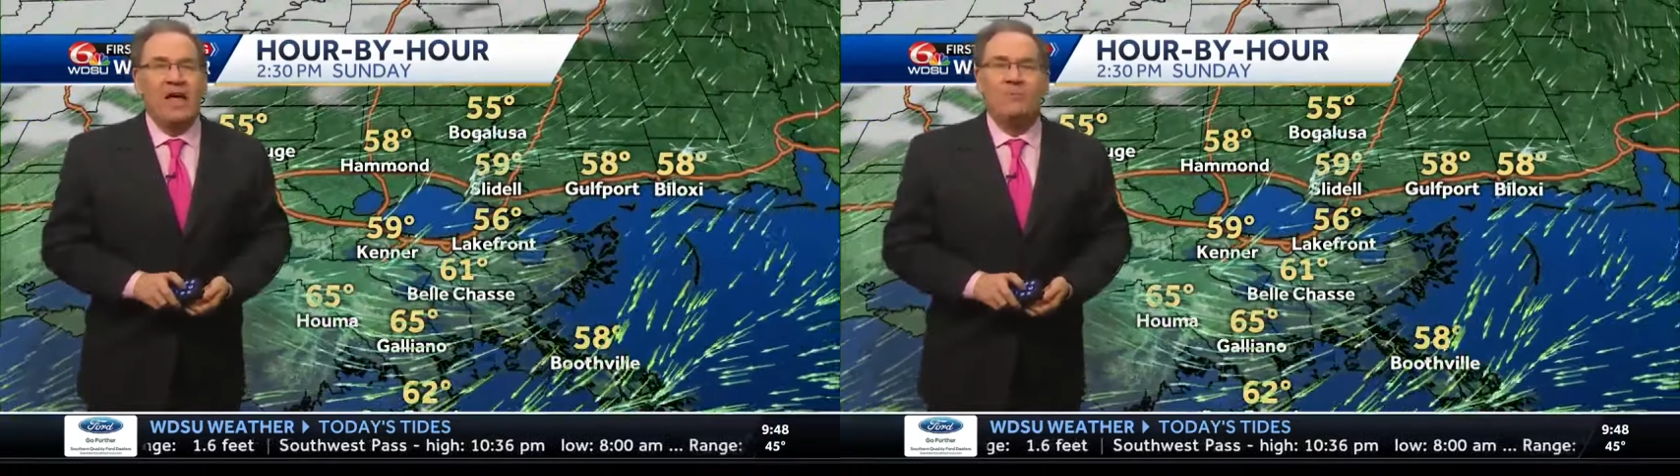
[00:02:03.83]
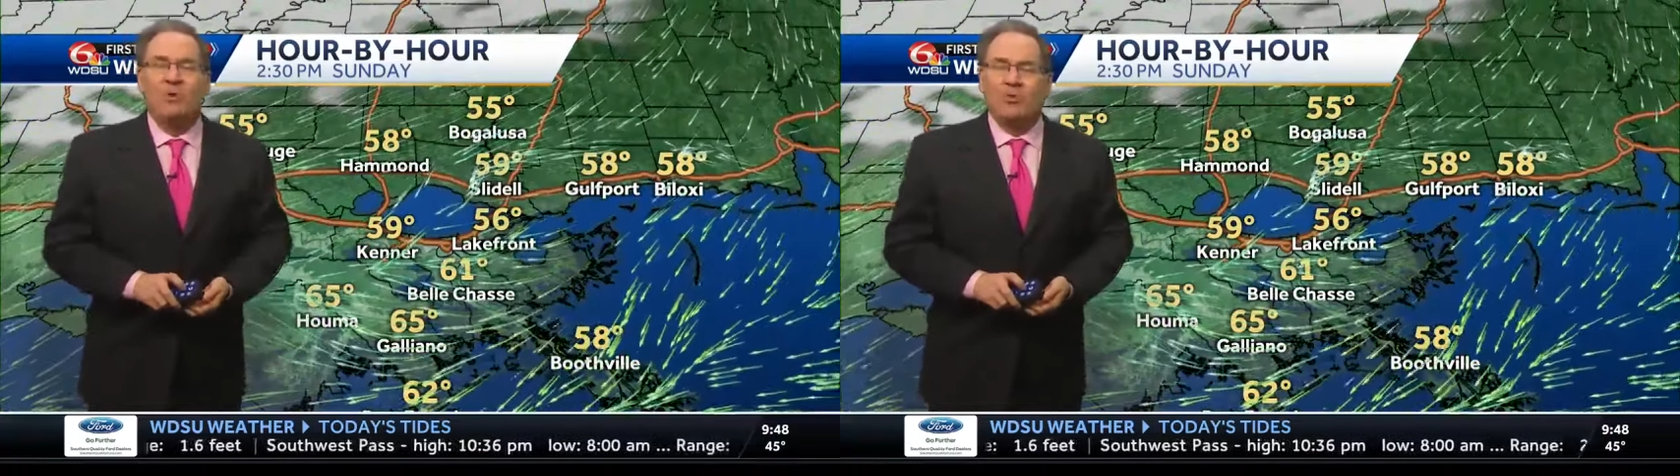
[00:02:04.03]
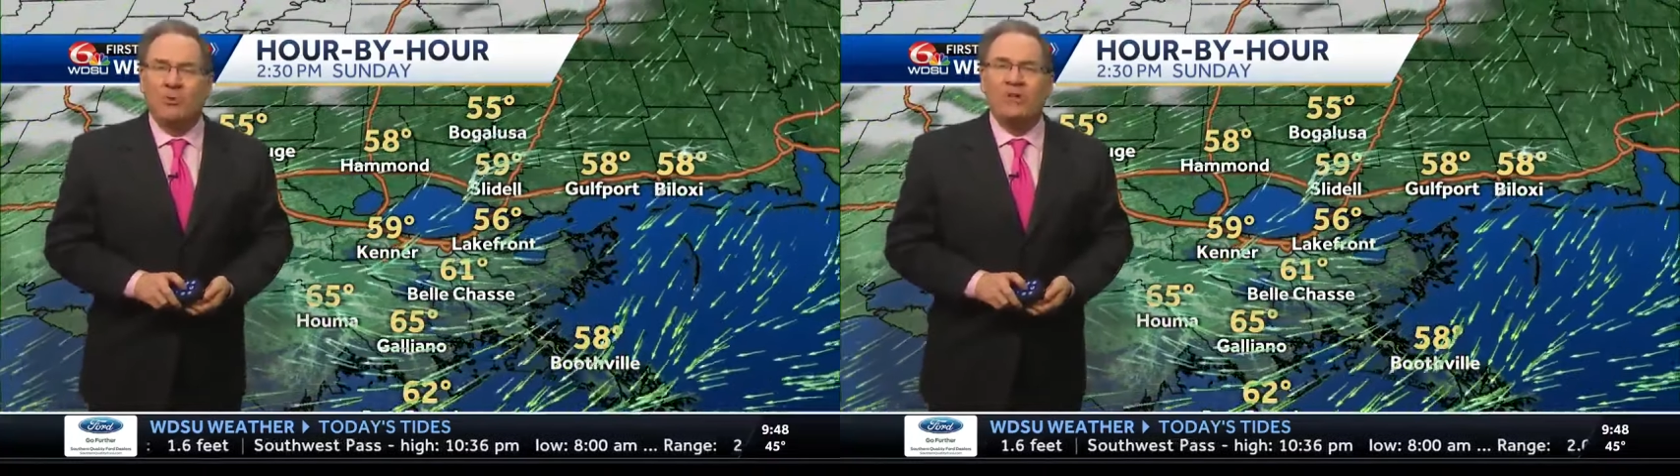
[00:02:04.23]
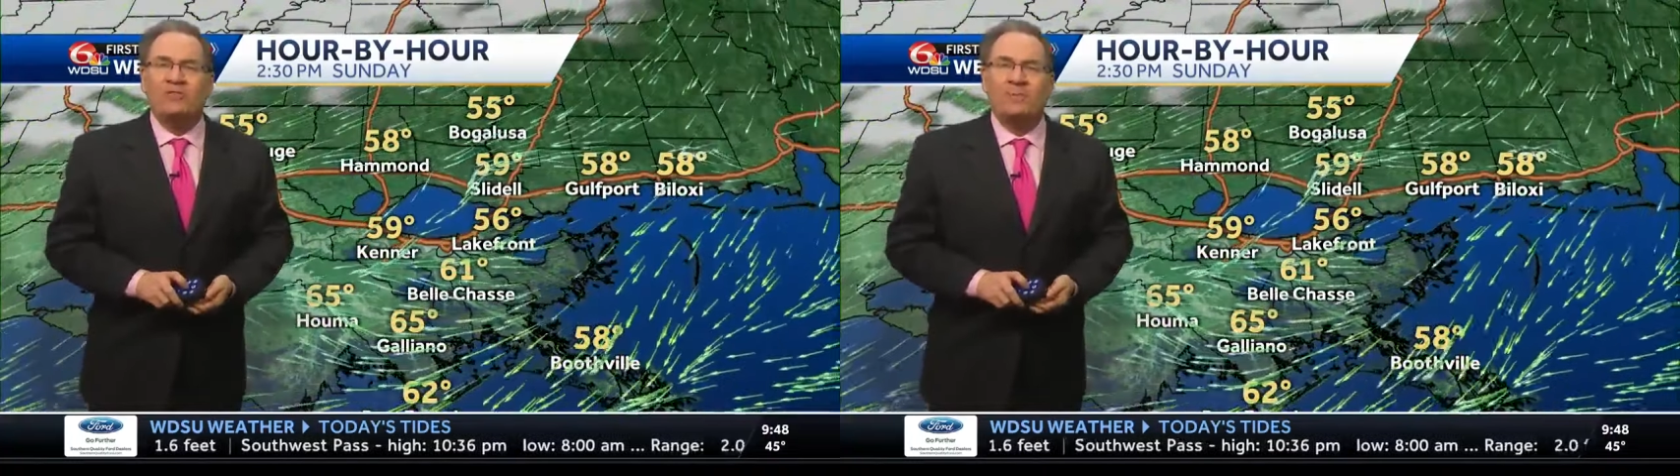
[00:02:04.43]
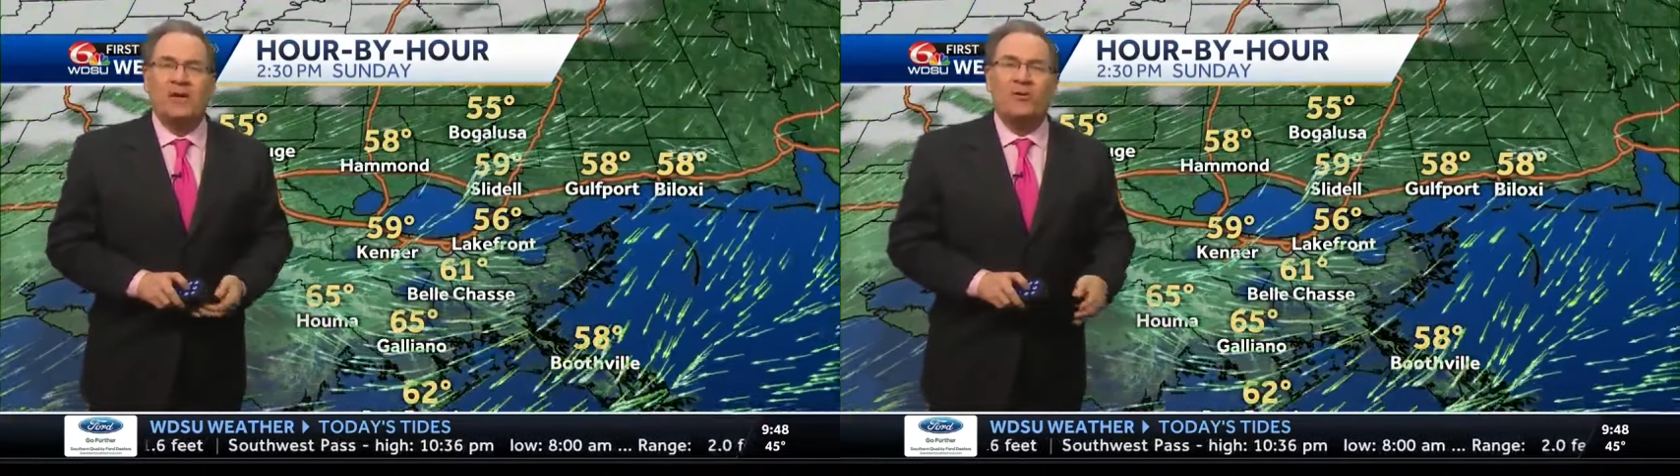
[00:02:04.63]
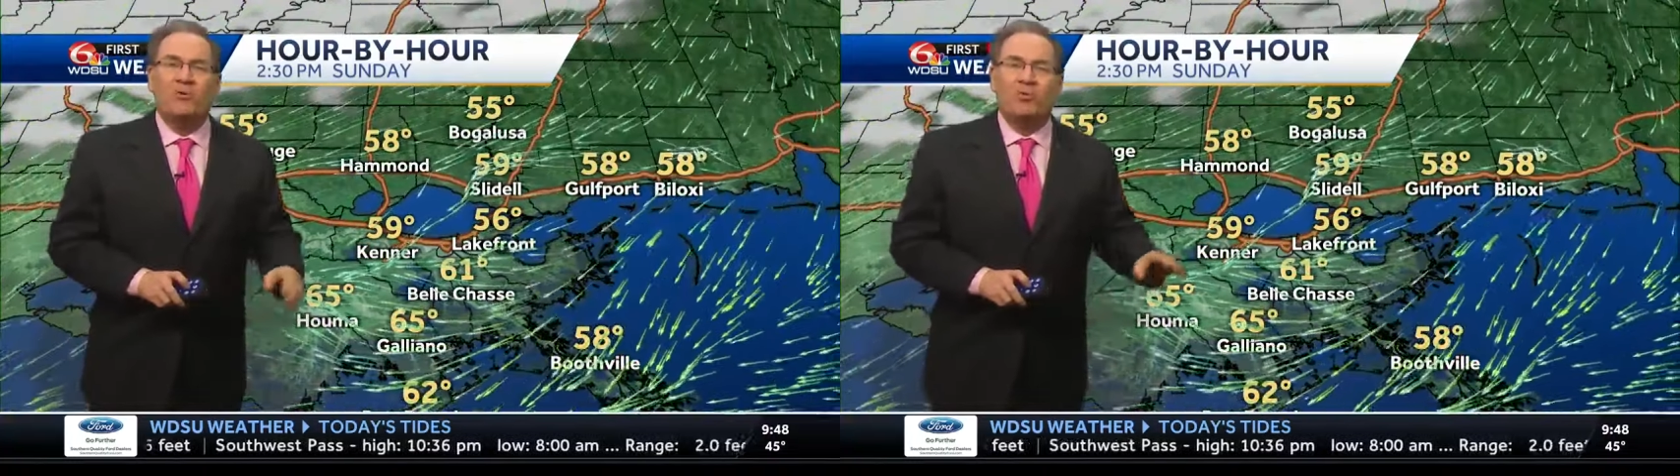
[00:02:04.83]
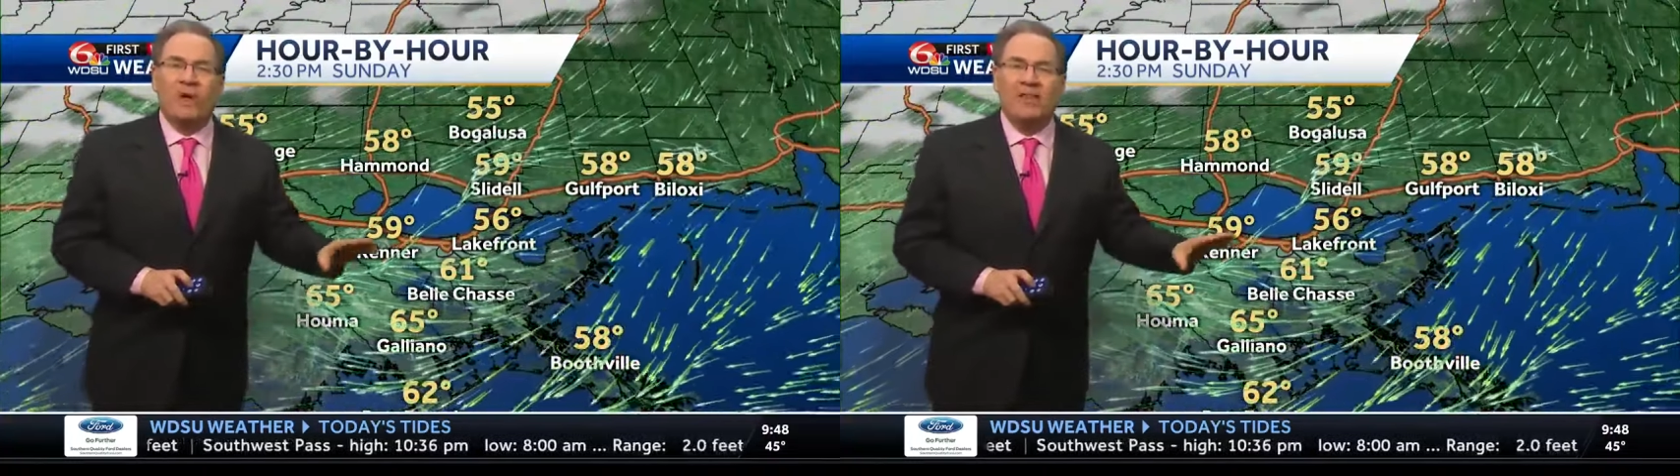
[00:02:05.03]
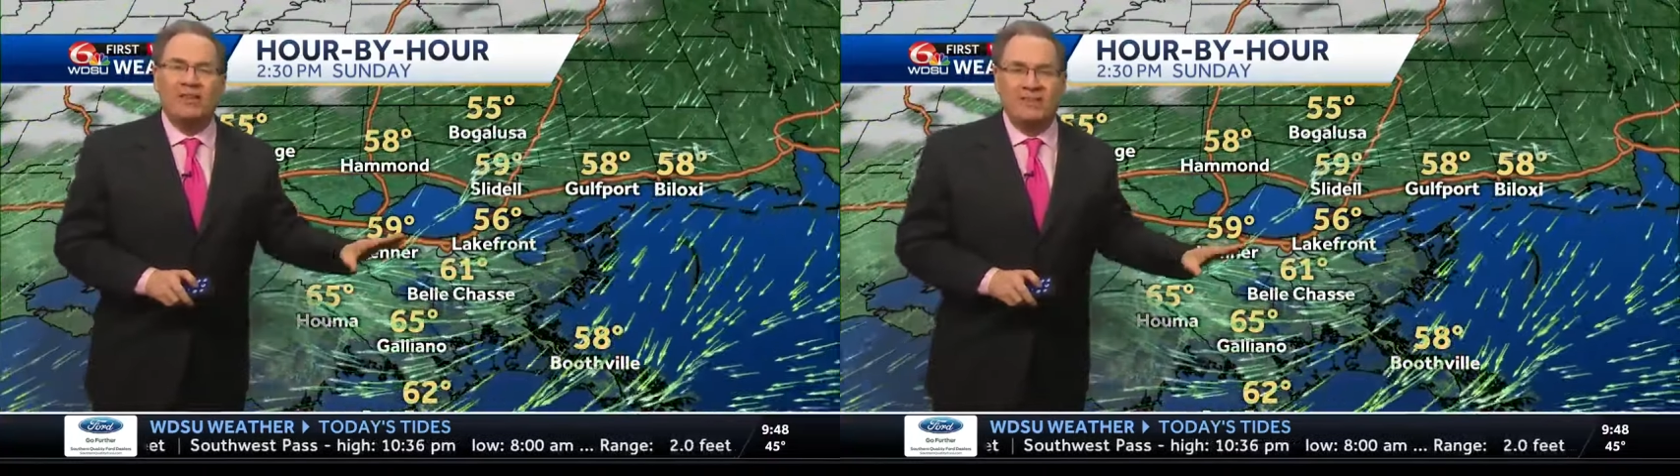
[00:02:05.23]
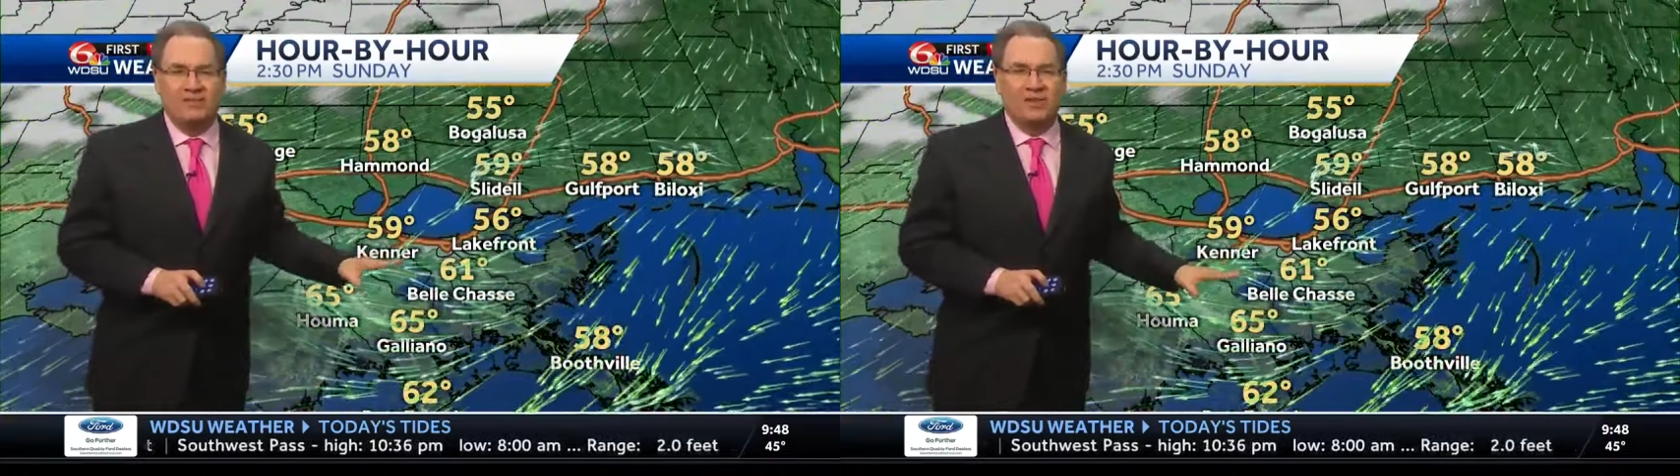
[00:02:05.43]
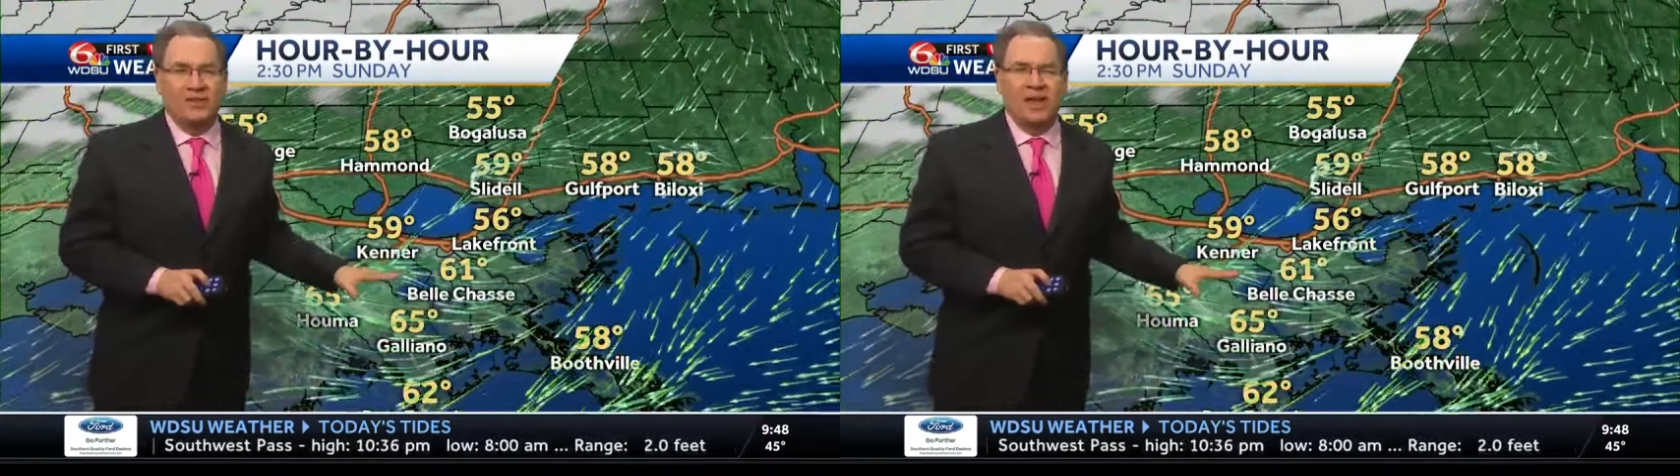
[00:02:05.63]
And with winds being
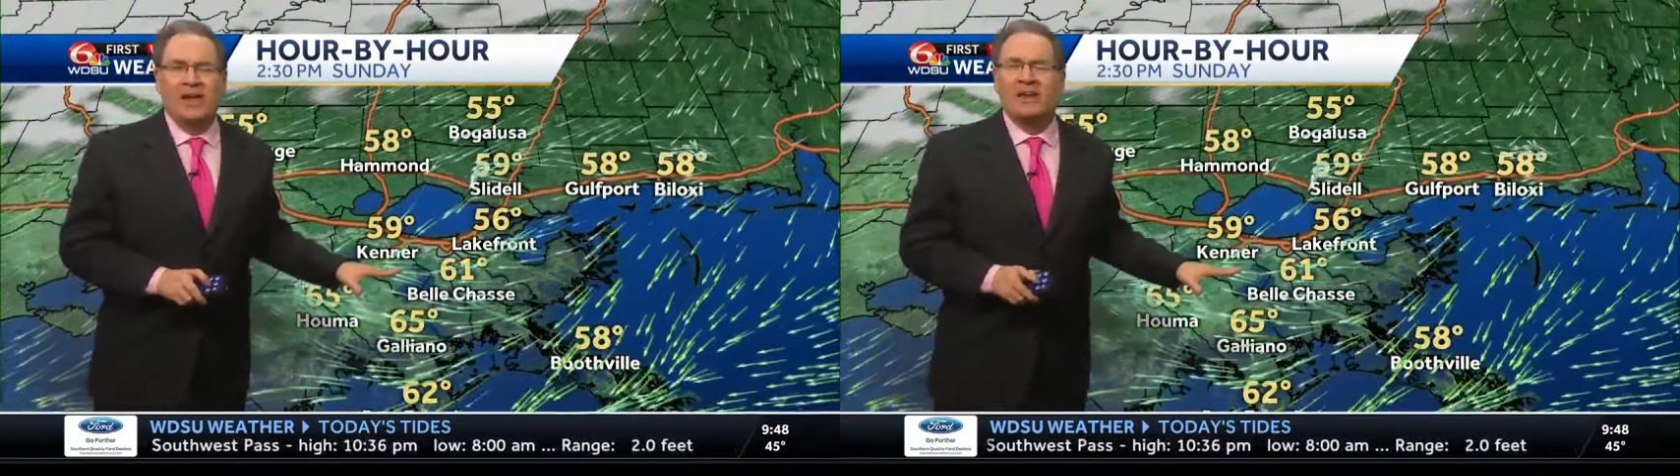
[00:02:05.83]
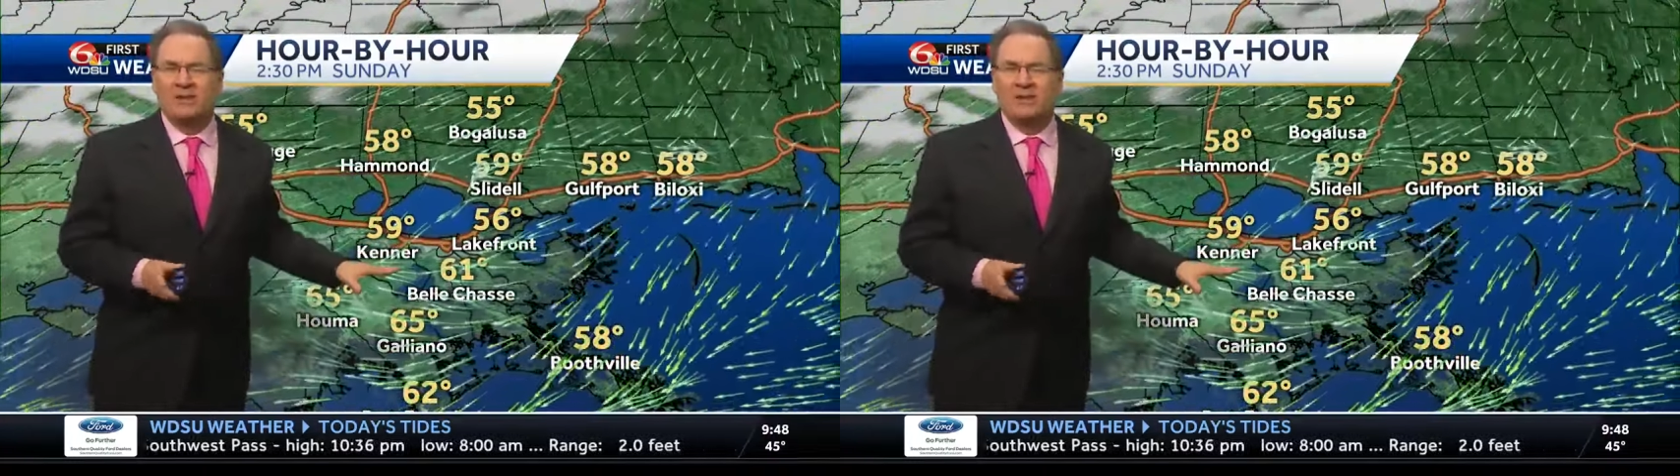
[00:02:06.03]
relatively light,